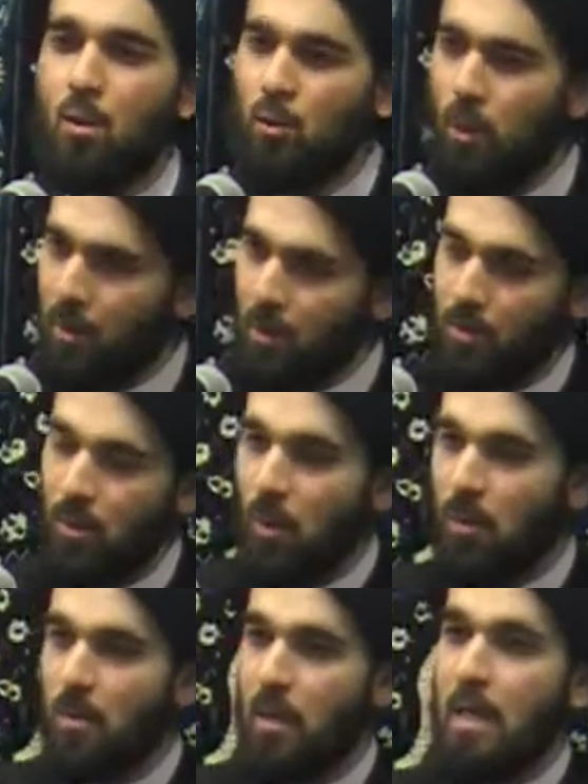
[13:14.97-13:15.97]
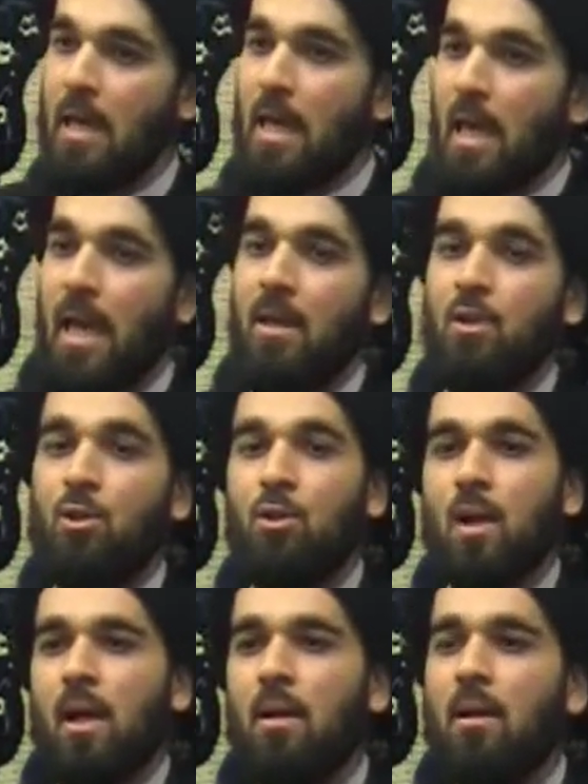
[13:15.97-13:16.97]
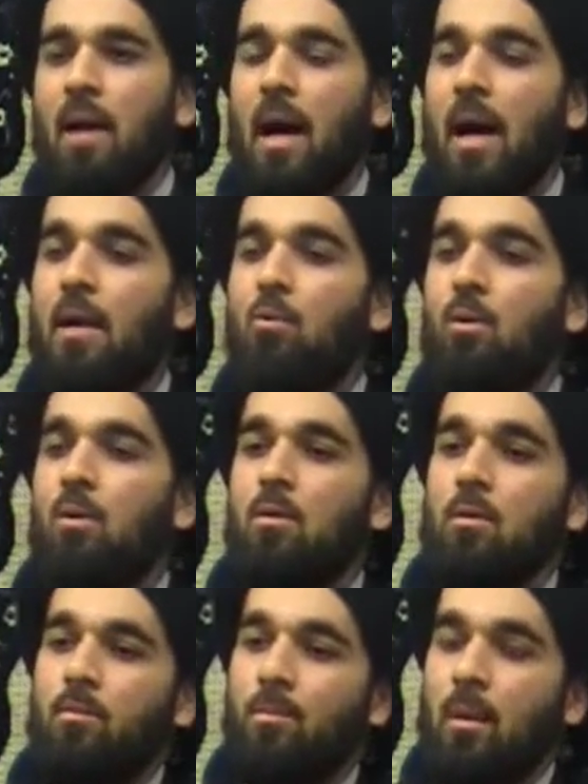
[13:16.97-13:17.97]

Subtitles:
Do what you're told, and inshallah I will